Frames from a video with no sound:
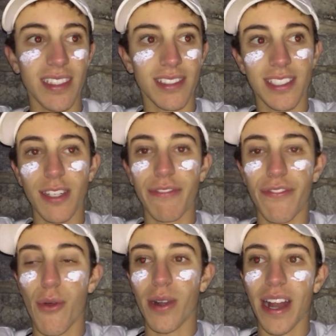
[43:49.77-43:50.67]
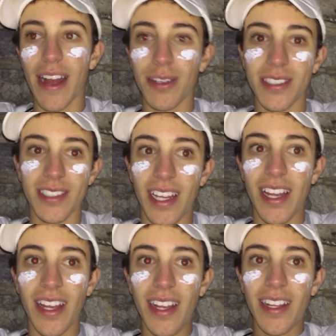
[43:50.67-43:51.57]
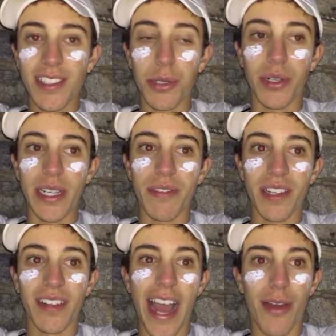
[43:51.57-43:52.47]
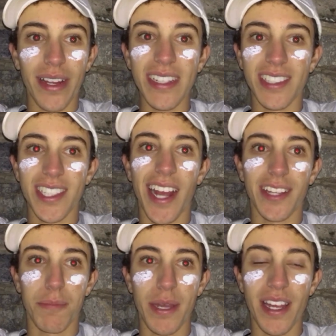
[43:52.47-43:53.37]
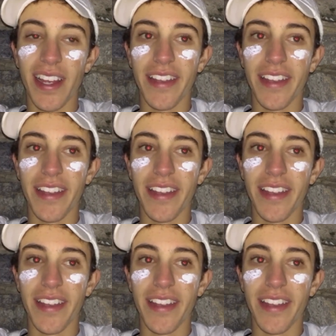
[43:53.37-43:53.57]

Still 4 hours till we're even allowed inside the pit,